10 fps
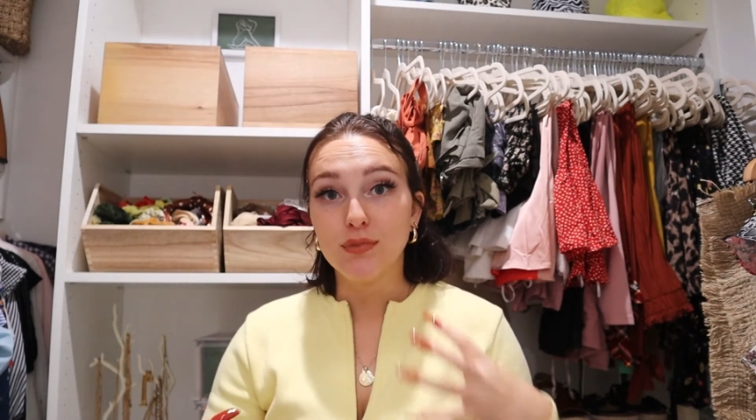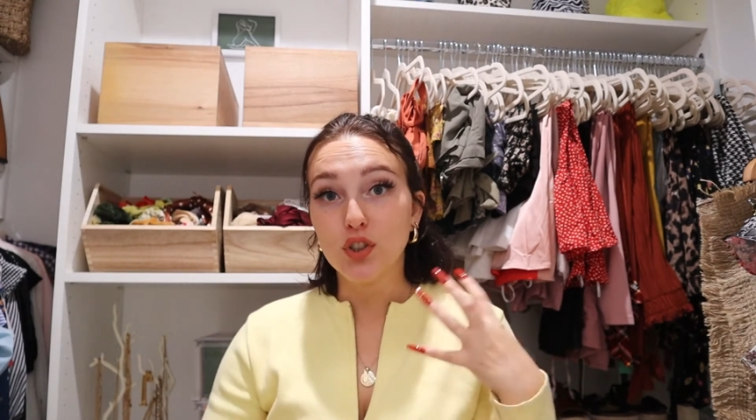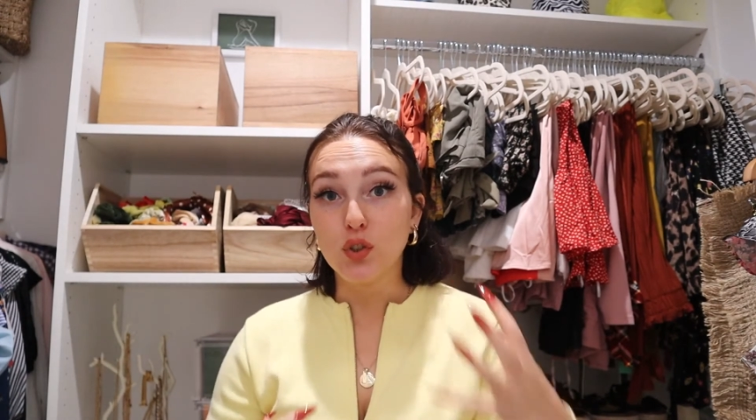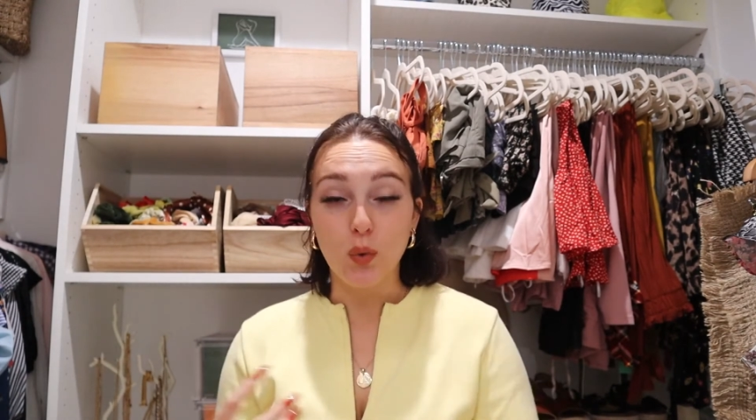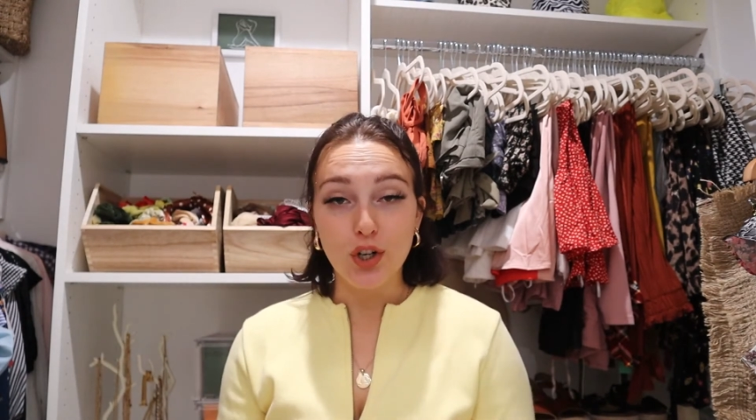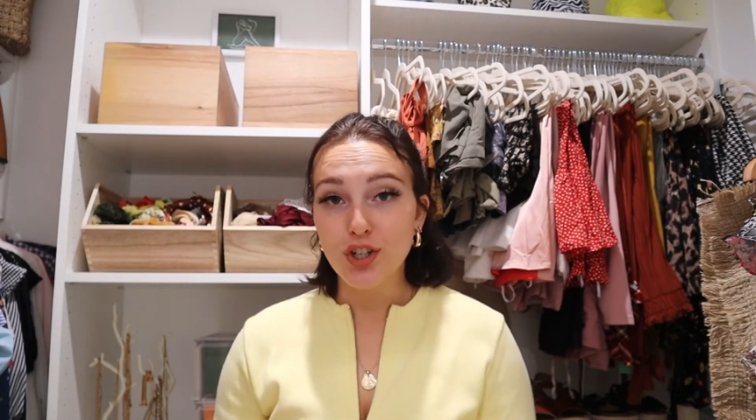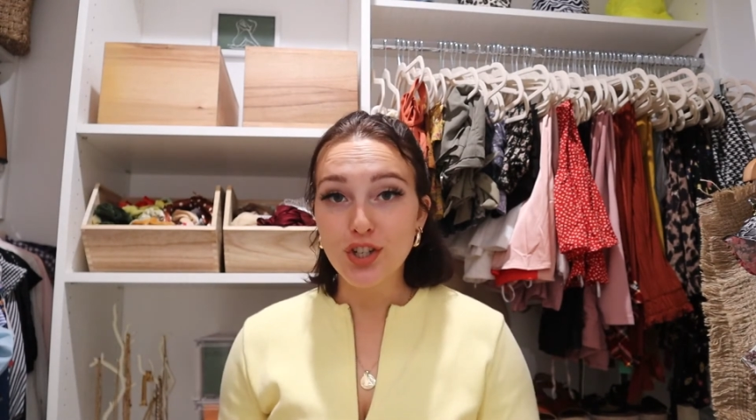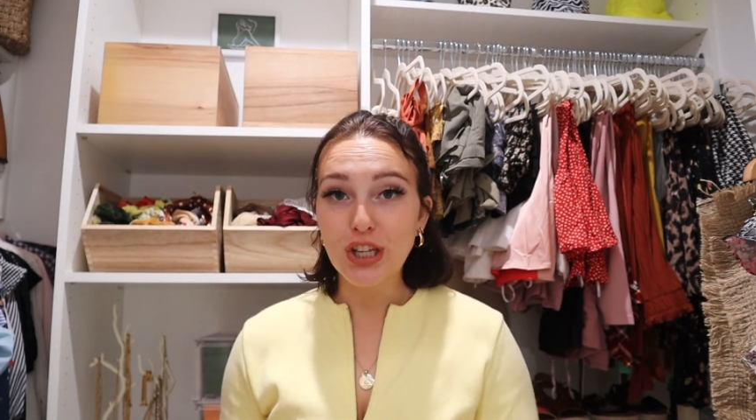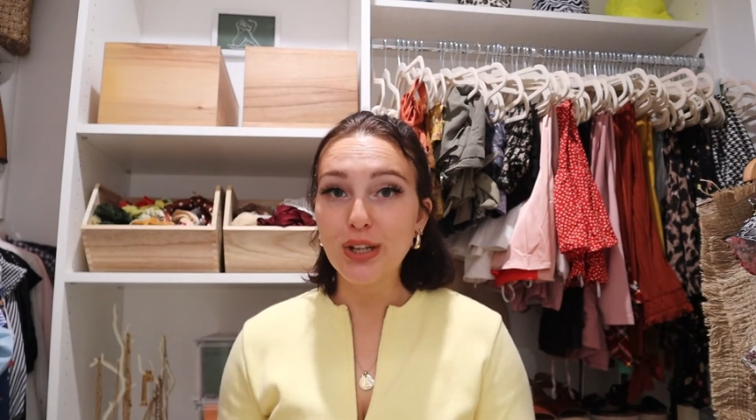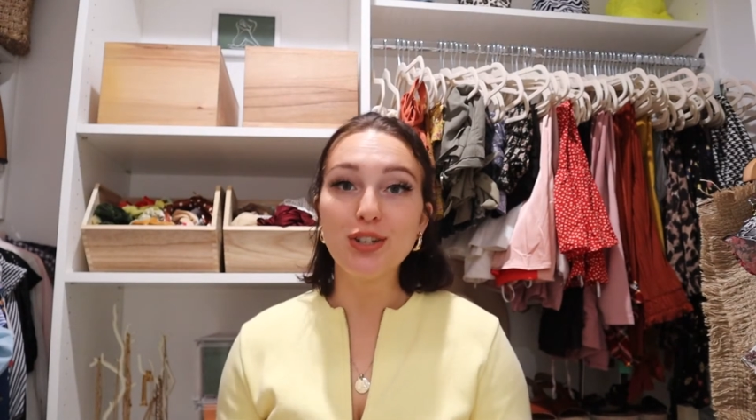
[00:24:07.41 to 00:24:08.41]
storage
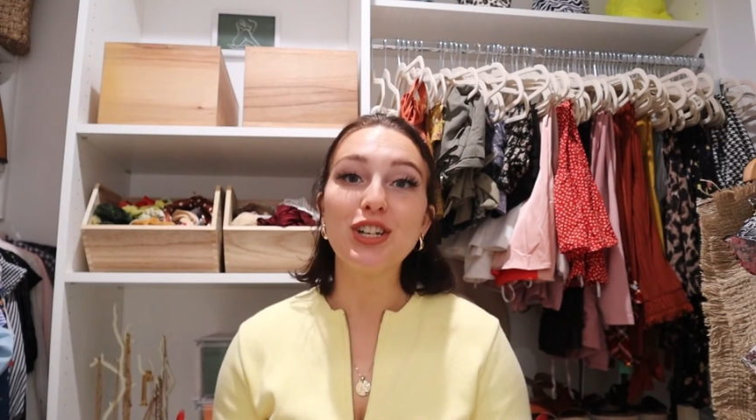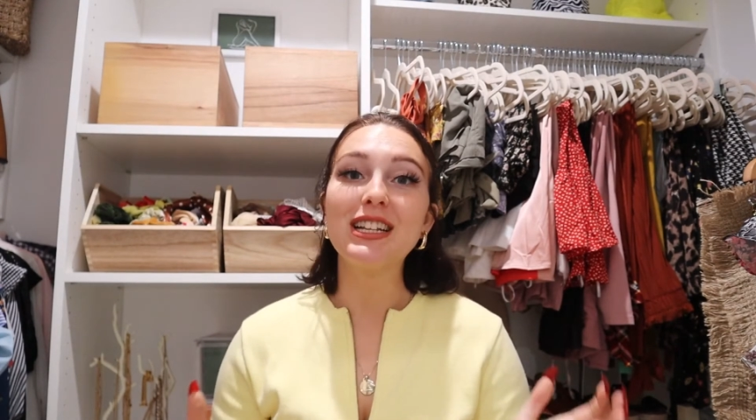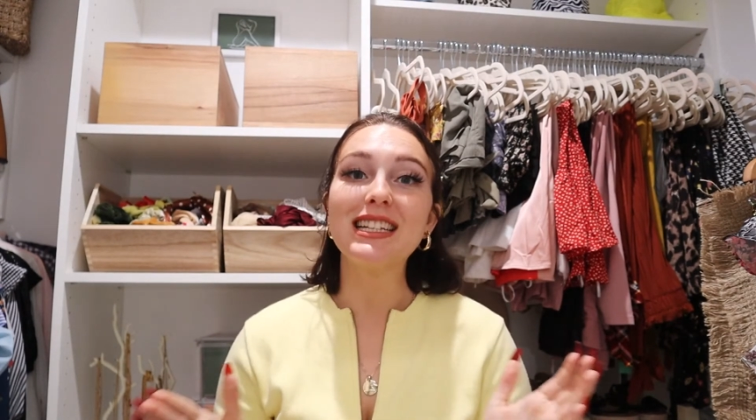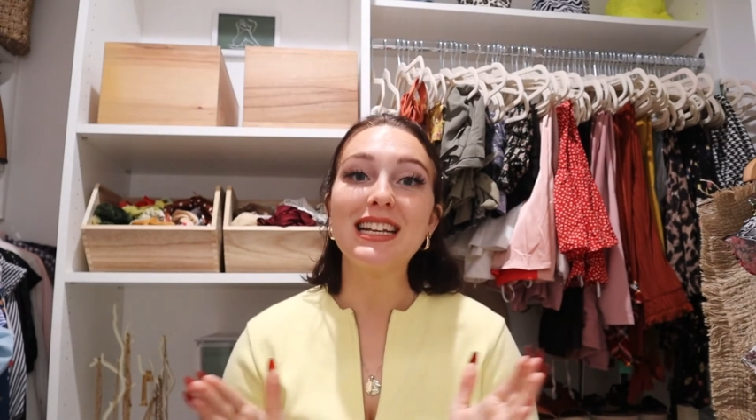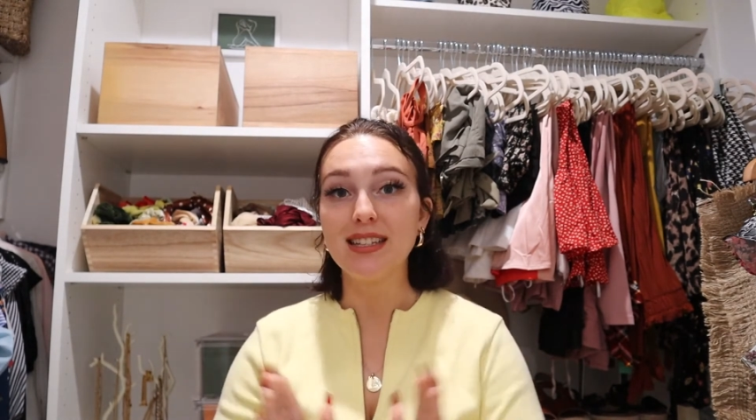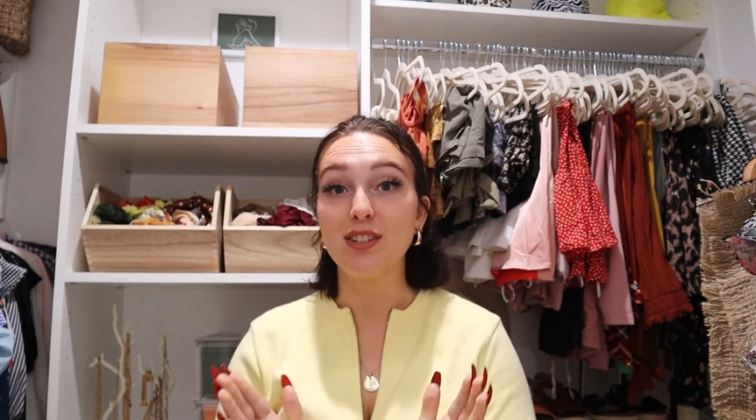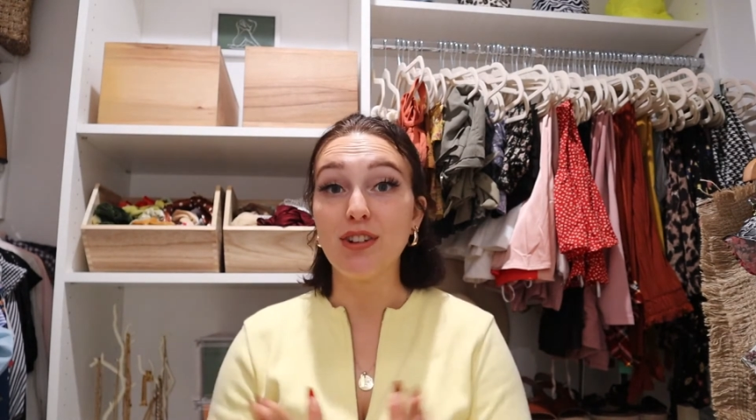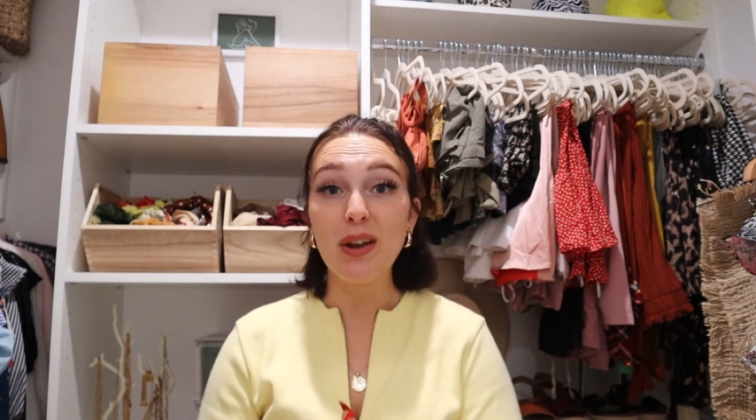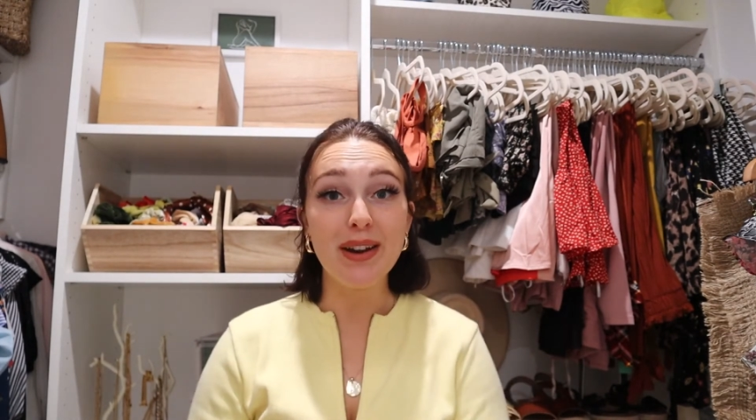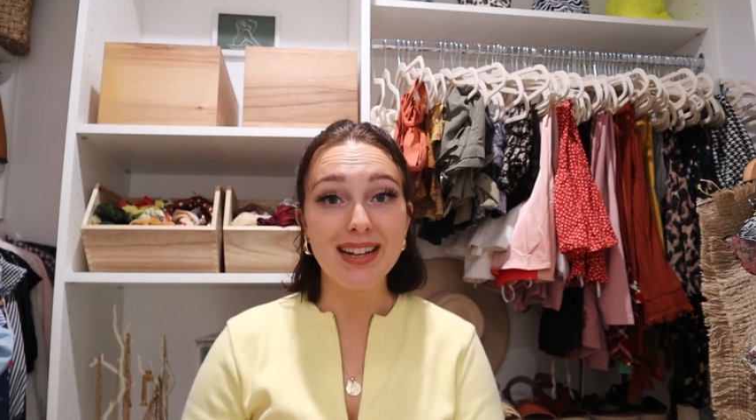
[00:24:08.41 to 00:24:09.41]
solutions is a
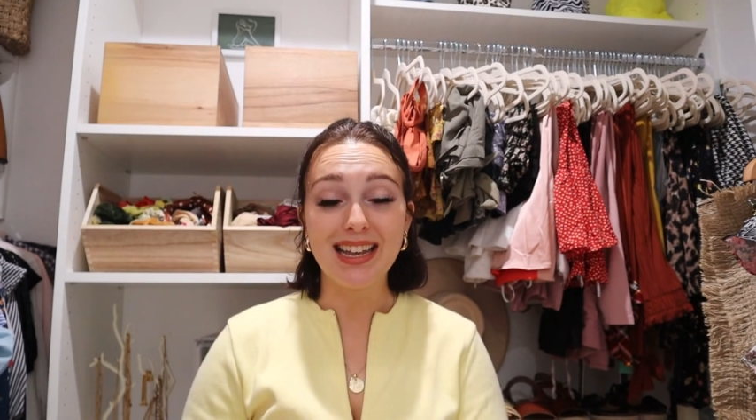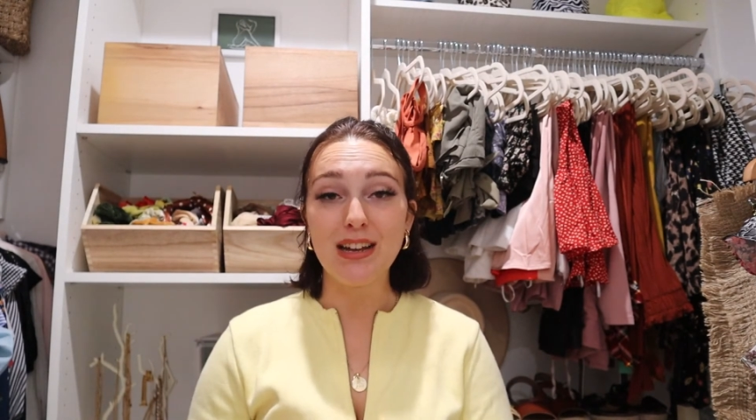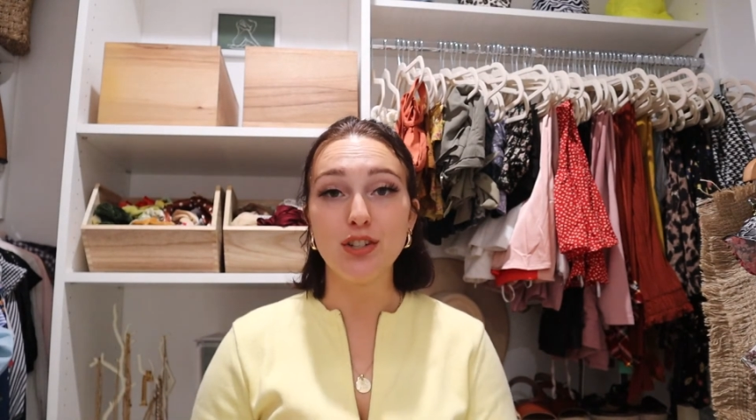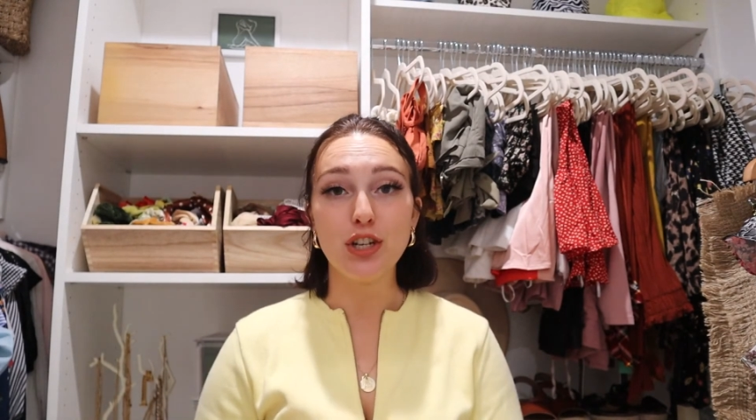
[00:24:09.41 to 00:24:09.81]
great way to kill